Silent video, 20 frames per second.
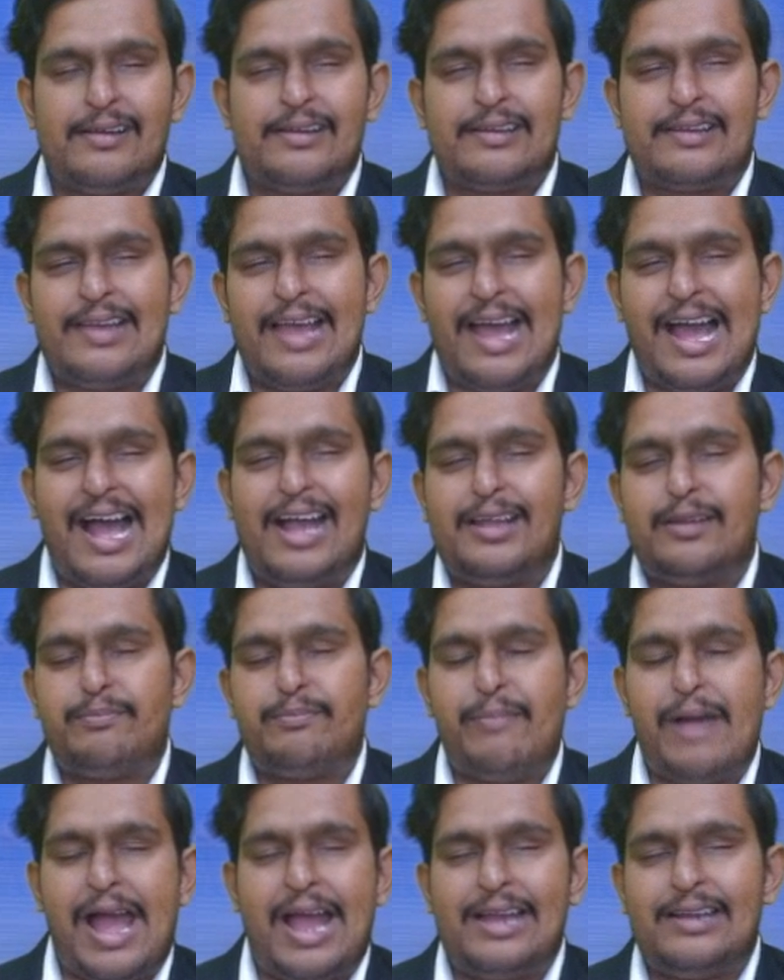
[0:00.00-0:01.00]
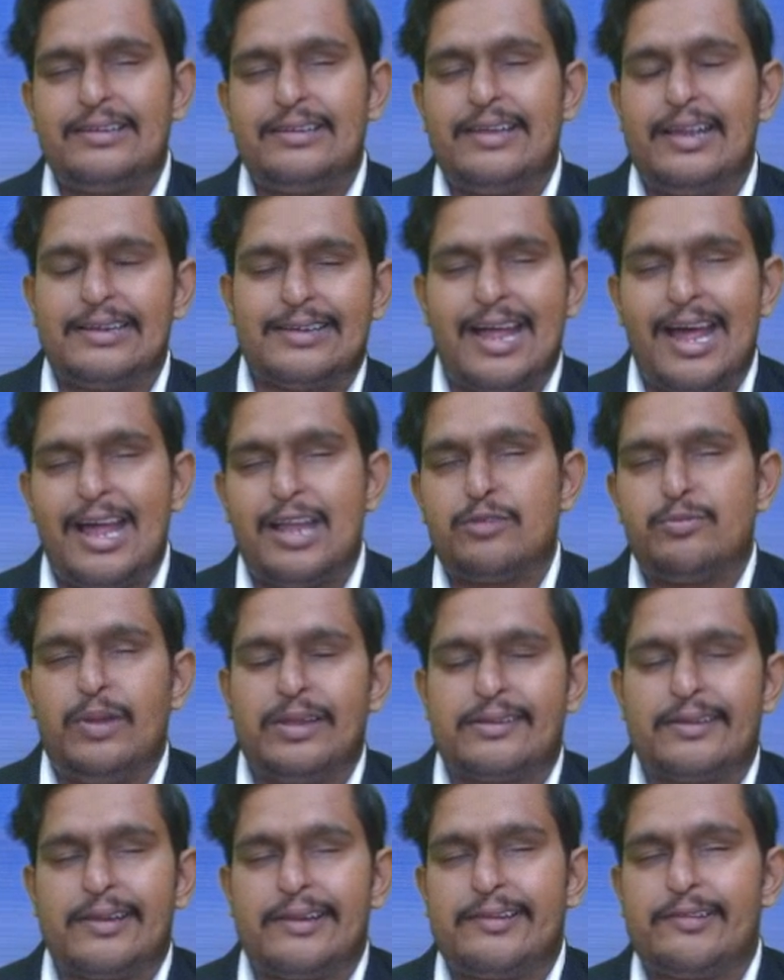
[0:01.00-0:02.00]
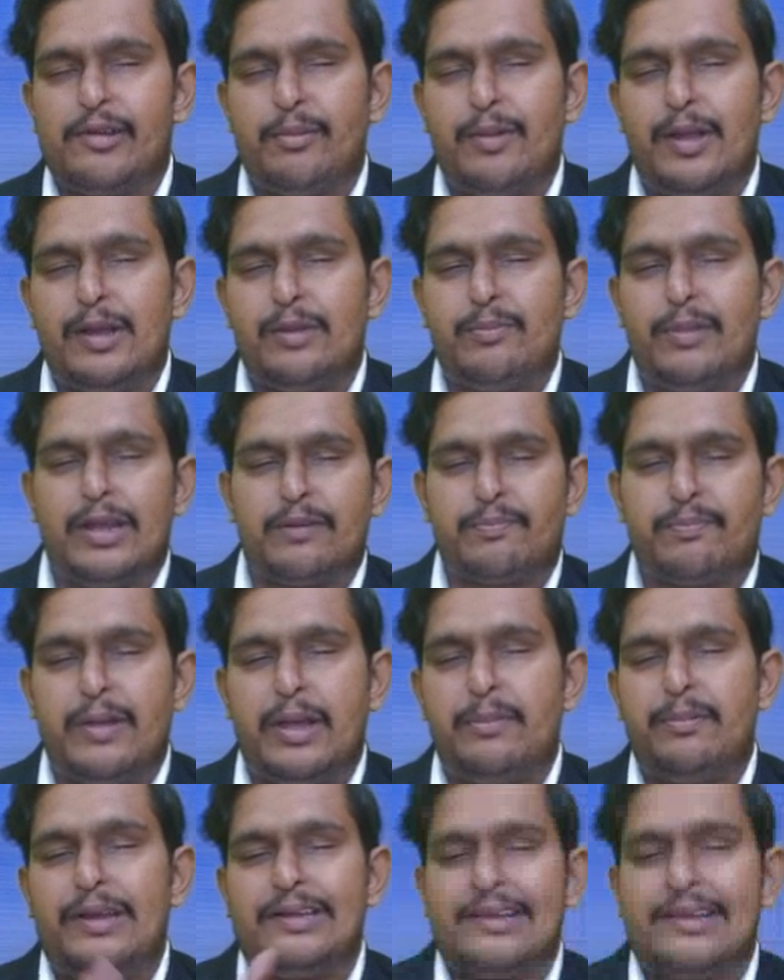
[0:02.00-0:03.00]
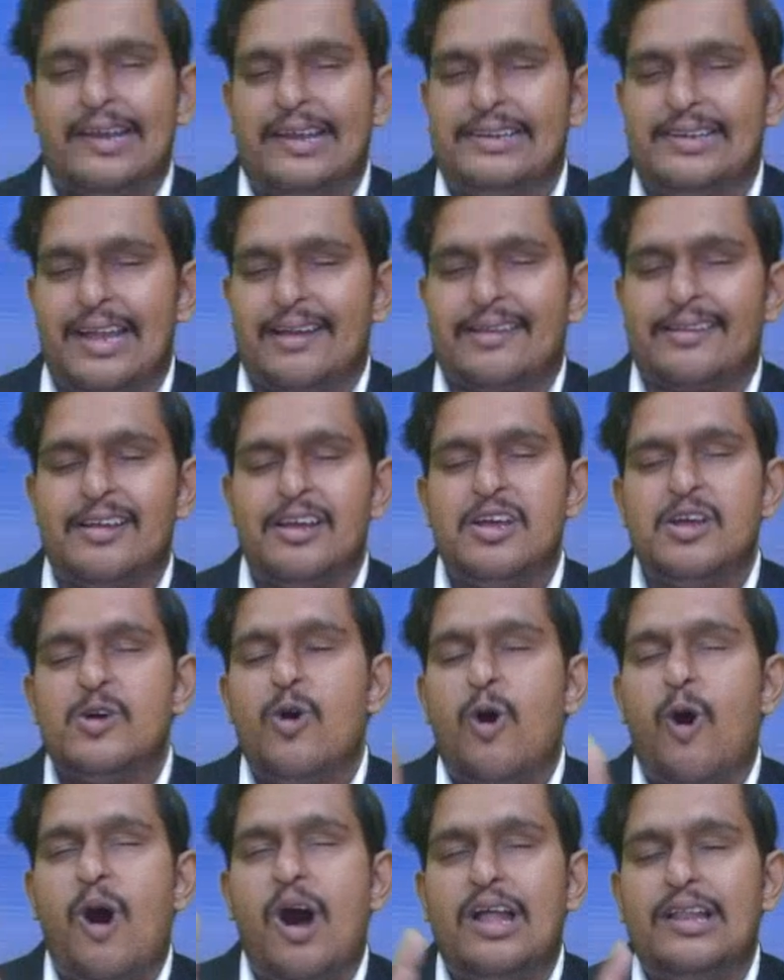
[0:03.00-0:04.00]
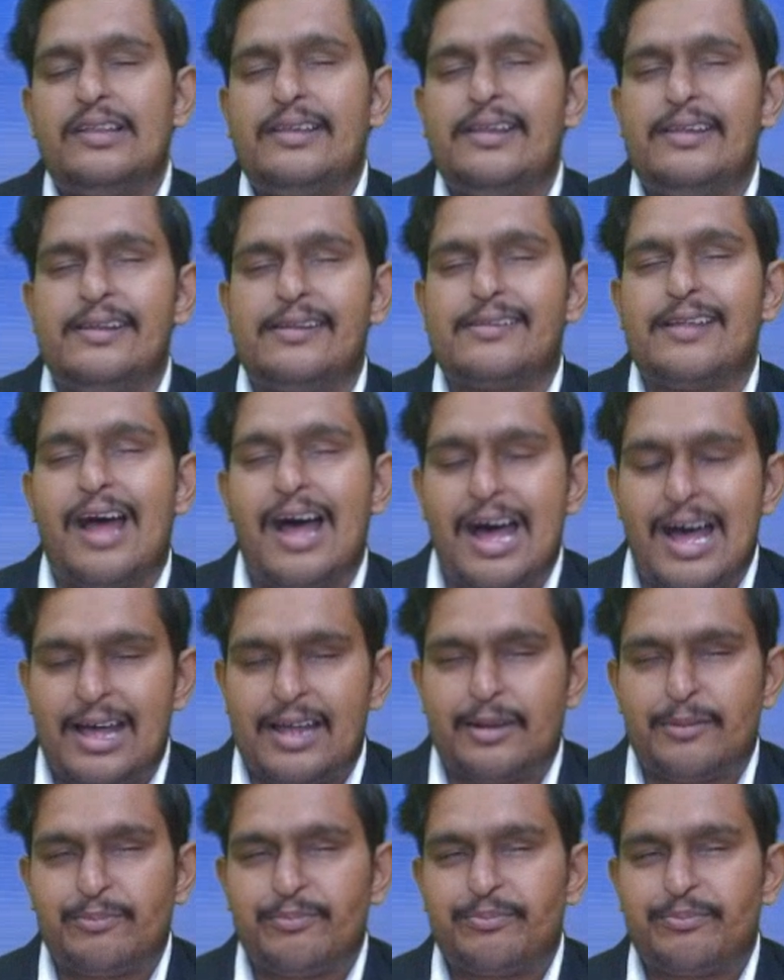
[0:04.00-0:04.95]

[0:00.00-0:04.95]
Cash, bank, debtors, bills receivable, bills payable, creditors. All these are